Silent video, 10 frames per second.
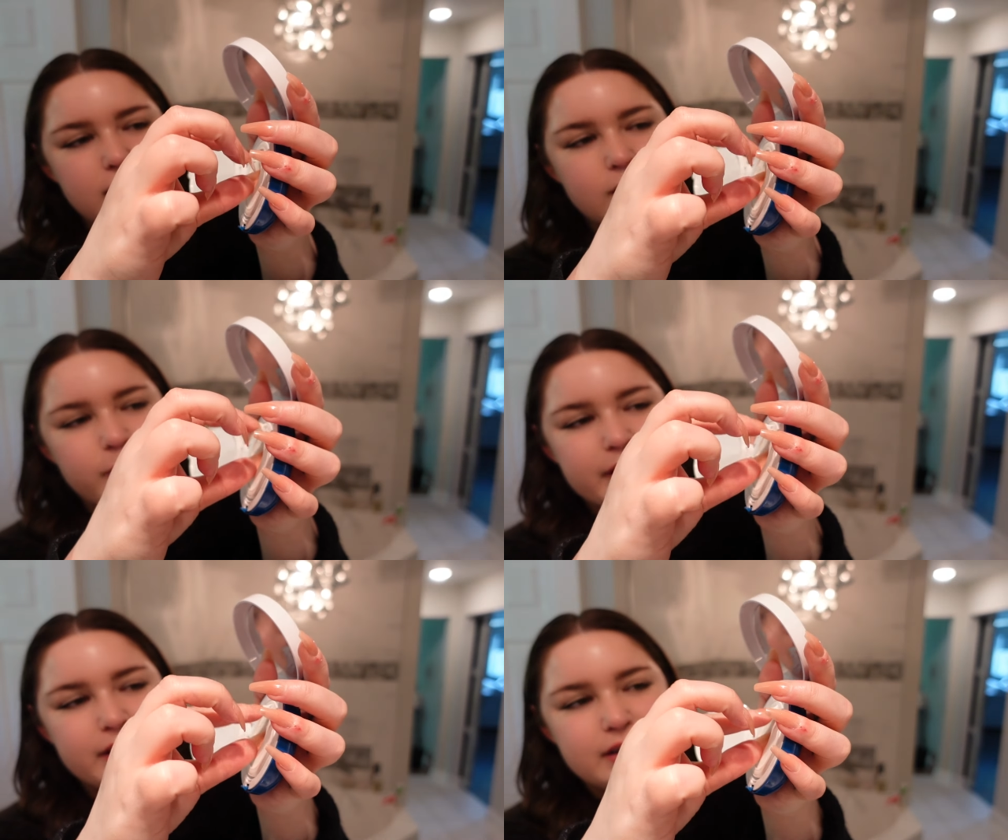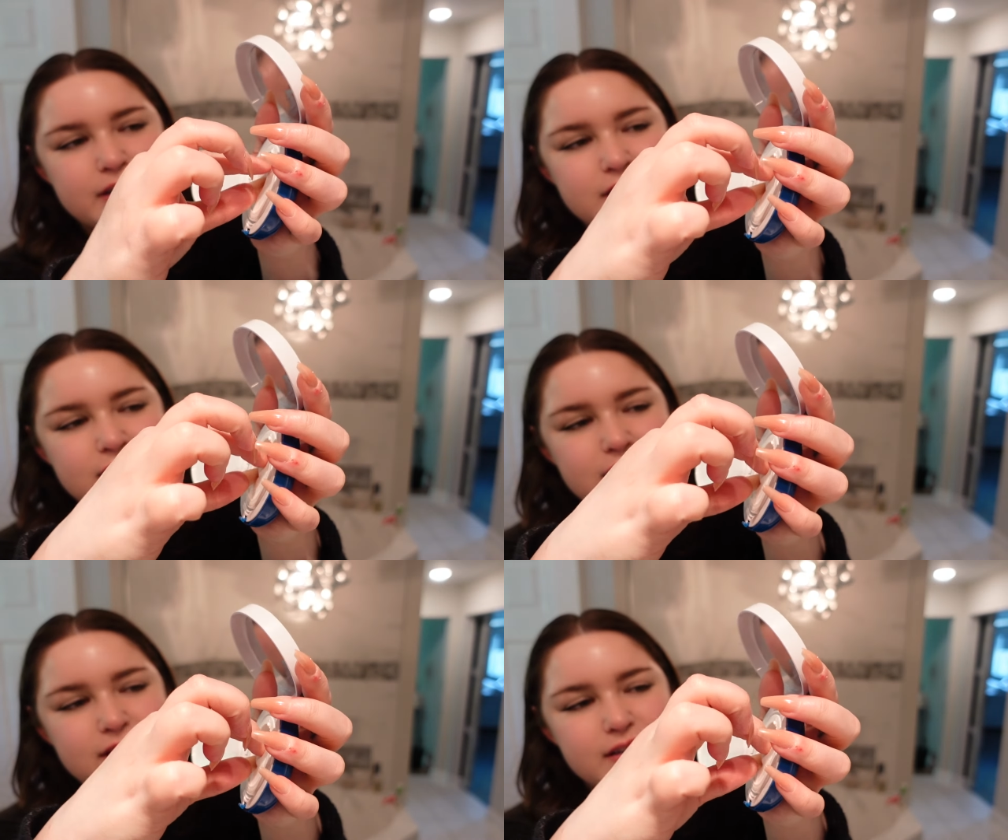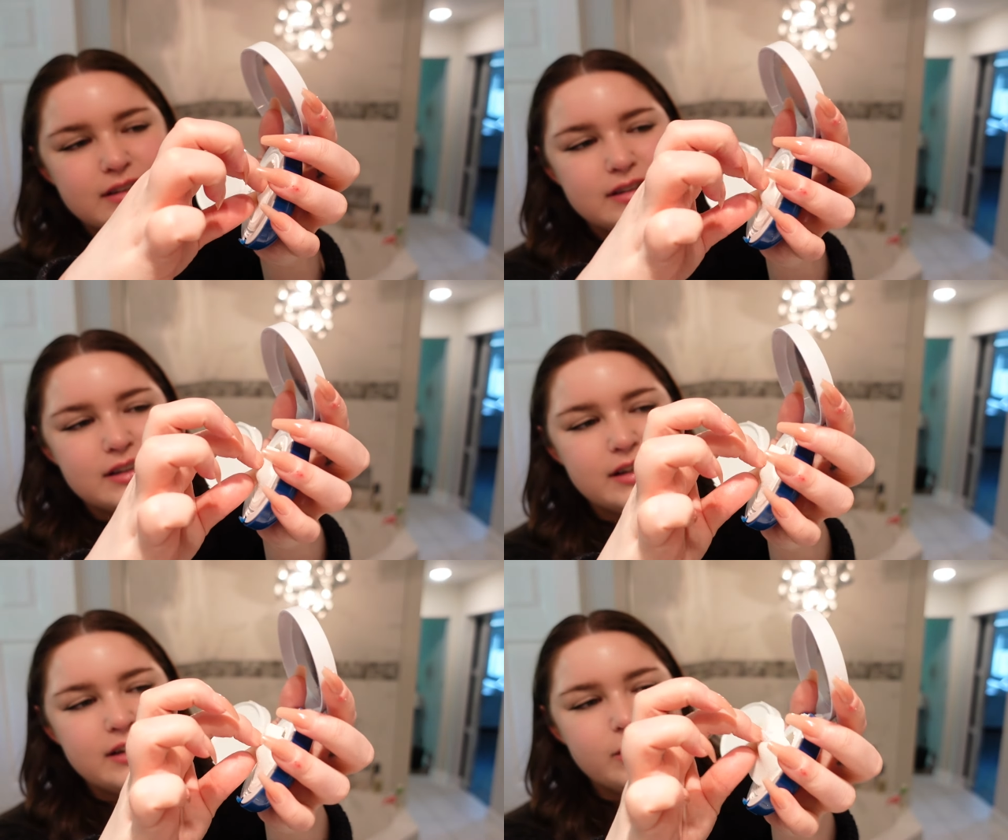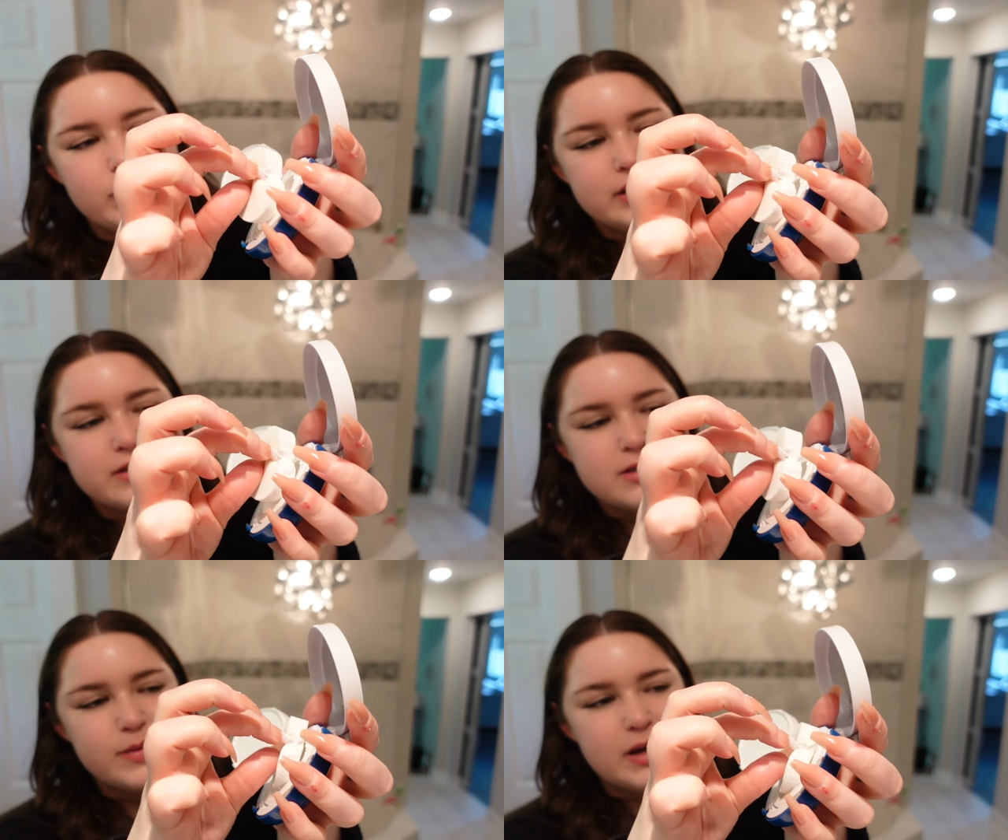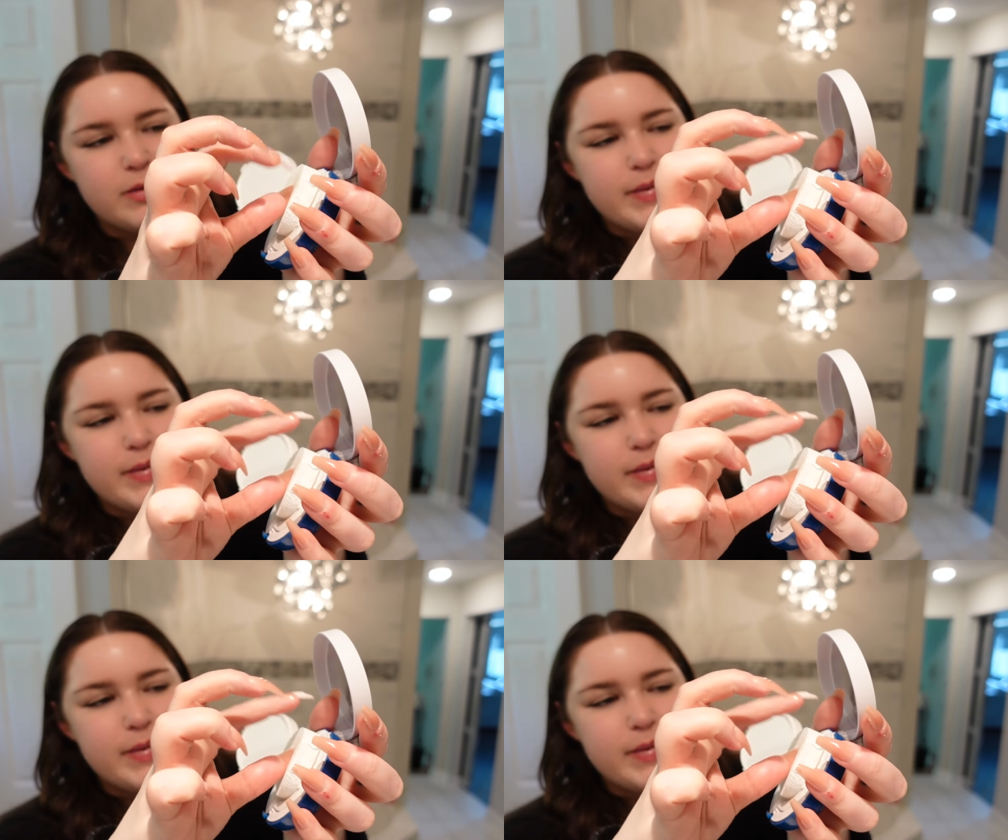Oh my god. I didn't want this to become a